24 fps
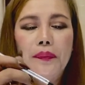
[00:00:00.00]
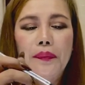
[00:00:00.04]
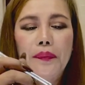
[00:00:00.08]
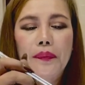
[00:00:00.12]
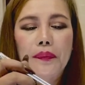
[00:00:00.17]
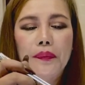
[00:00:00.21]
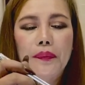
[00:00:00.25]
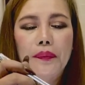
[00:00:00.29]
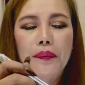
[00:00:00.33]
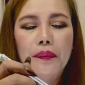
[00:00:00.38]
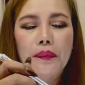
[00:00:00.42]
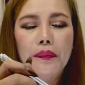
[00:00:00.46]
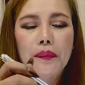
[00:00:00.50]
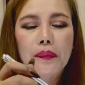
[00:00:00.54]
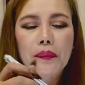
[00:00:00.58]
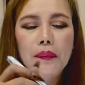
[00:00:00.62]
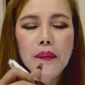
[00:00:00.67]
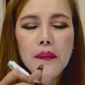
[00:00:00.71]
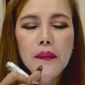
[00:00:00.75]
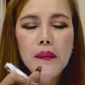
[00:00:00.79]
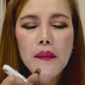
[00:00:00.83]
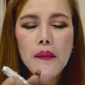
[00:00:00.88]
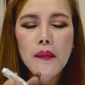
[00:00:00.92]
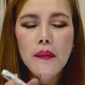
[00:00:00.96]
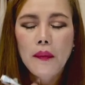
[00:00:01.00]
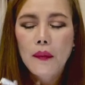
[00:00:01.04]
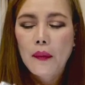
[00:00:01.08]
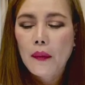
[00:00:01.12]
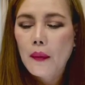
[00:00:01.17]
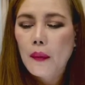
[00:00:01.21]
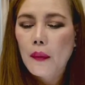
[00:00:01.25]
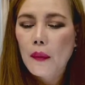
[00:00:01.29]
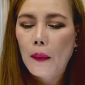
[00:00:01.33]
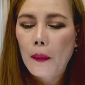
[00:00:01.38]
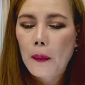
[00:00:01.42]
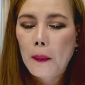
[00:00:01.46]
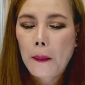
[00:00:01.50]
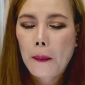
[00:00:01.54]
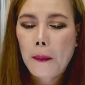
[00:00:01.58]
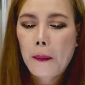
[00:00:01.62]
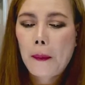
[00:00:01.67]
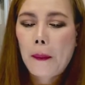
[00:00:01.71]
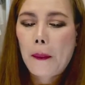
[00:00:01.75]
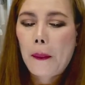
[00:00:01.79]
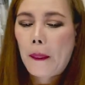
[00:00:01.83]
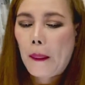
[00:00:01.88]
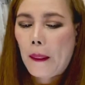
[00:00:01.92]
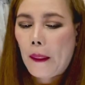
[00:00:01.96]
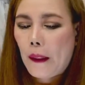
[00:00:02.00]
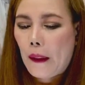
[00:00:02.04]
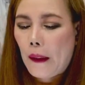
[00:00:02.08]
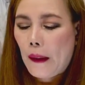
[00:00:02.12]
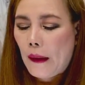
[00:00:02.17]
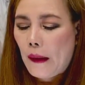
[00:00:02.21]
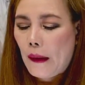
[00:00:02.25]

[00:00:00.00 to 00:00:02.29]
(silence)